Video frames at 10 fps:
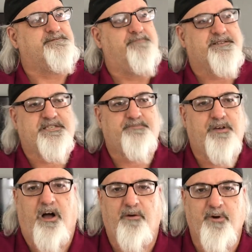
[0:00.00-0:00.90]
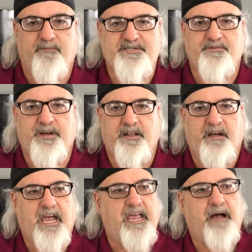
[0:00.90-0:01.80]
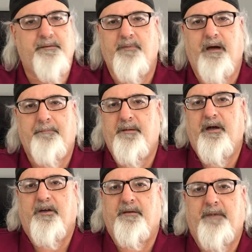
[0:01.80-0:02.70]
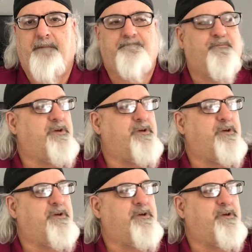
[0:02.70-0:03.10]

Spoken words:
much as we all root for Serena, hey, I'm an American, man.